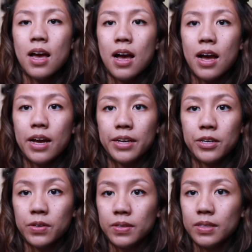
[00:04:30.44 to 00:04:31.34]
I
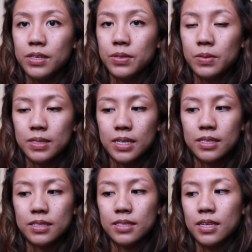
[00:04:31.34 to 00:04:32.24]
currently use
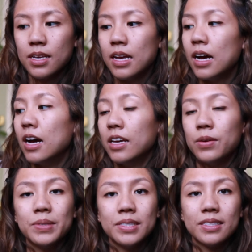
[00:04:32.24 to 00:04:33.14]
this. It
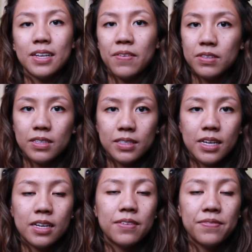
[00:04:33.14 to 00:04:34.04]
was
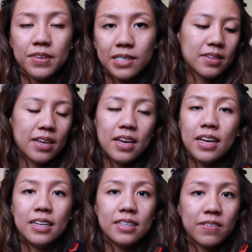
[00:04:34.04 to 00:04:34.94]
definitely an investment.
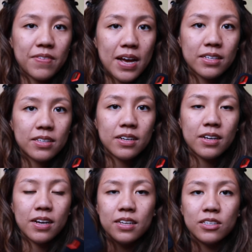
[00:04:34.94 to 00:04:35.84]
It is
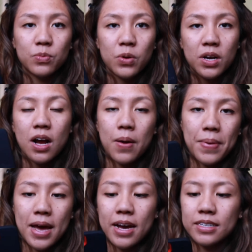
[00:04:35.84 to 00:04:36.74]
faster, it is more
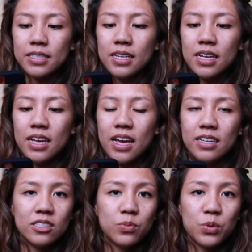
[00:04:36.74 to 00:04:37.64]
compact,
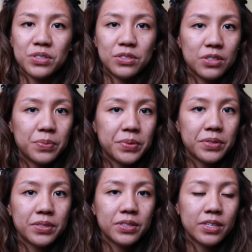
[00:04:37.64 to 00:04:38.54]
and it's more
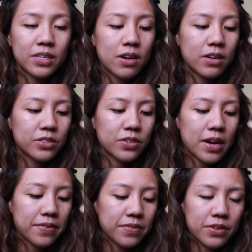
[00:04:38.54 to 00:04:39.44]
durable than a hard
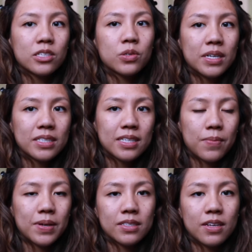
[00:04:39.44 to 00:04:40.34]
drive. I trust that
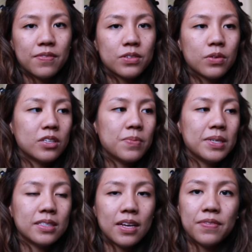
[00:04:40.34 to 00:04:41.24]
my stuff is going to be
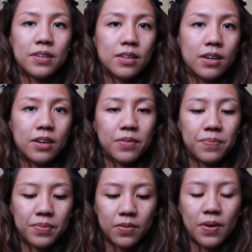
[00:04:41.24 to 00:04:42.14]
safe in here
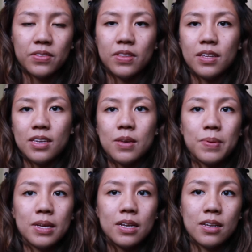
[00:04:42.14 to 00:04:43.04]
rather than
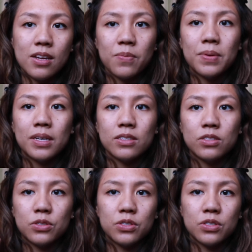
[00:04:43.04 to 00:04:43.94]
keeping it in here
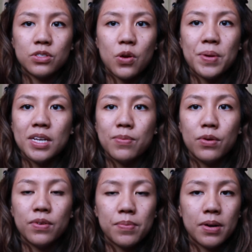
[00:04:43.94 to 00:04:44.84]
because there's just so many
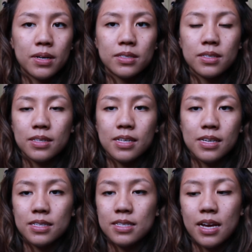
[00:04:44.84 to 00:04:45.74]
moving parts on the
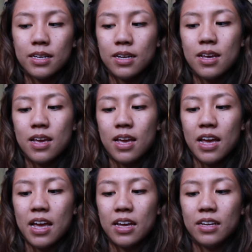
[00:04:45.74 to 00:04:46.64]
inside,
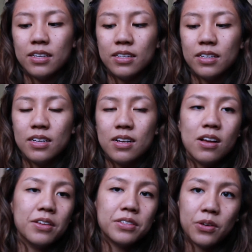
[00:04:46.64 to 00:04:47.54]
and
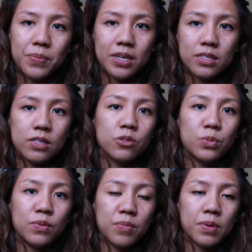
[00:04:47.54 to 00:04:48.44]
also because of those
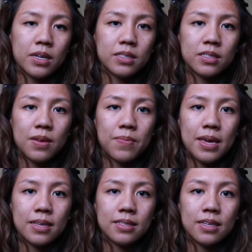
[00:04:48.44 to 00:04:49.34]
moving parts it
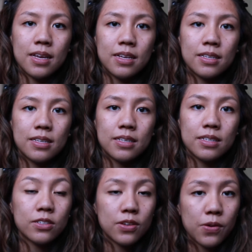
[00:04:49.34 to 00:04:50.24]
makes it
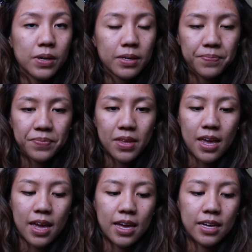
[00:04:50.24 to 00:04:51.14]
slower,
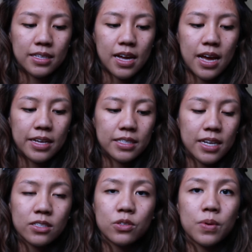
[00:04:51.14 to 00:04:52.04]
and I
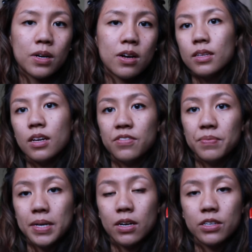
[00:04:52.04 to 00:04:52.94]
tend to work off of
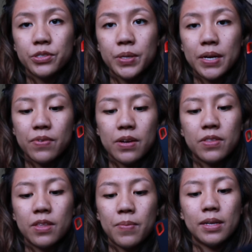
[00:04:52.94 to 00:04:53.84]
my hard drive
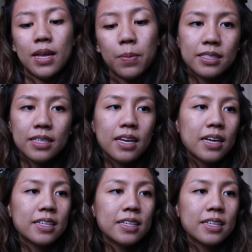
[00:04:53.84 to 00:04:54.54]
rather than my laptop.